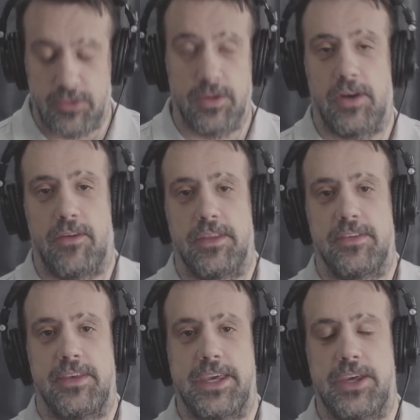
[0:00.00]
doing all of
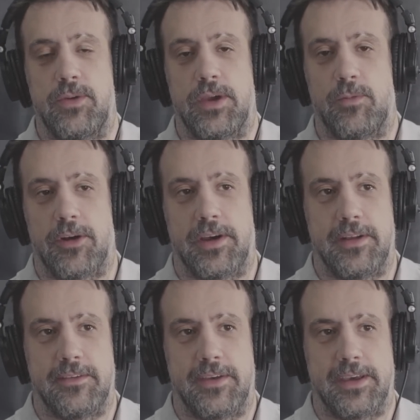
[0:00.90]
this EQing work
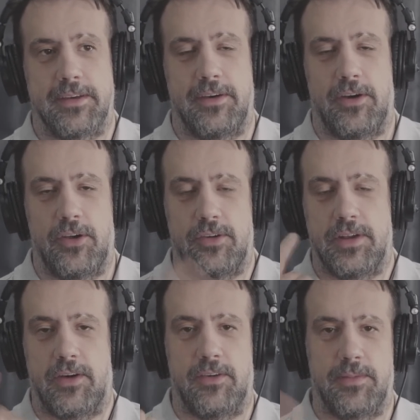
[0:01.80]
on like
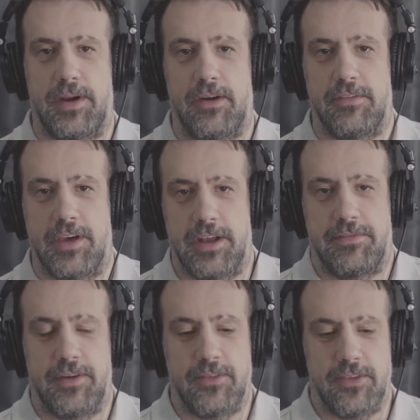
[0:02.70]
$100 pair of
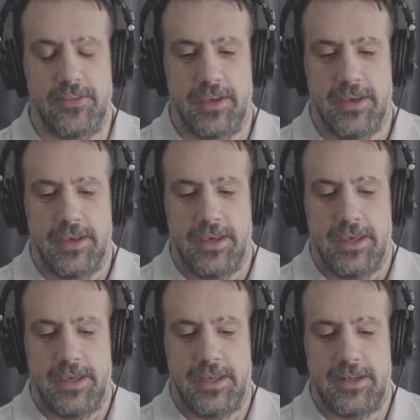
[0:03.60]
headphones,
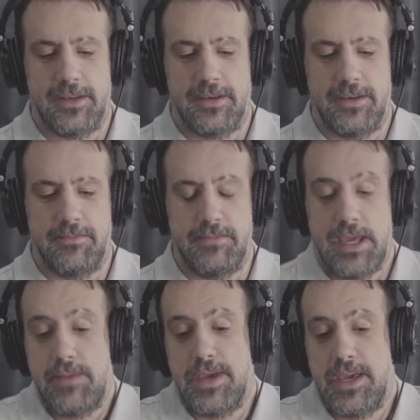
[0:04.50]
and
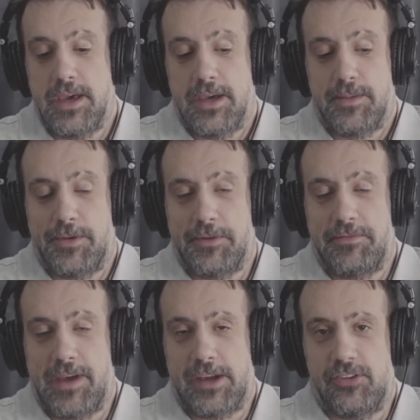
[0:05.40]
maybe
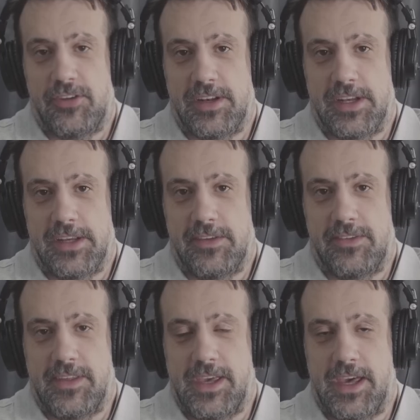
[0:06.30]
perfection
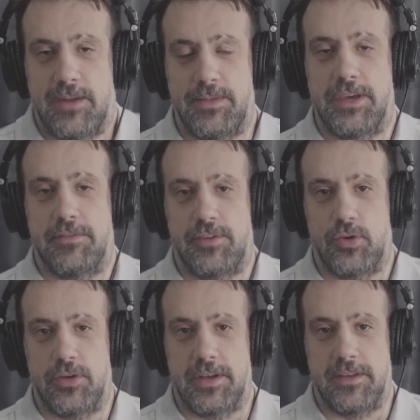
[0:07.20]
is the enemy of
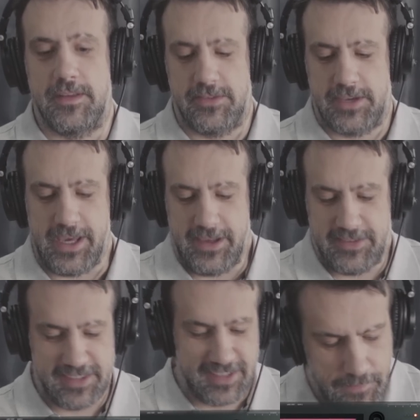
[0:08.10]
good in this
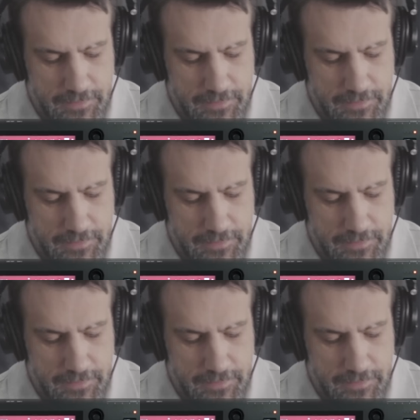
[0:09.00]
case.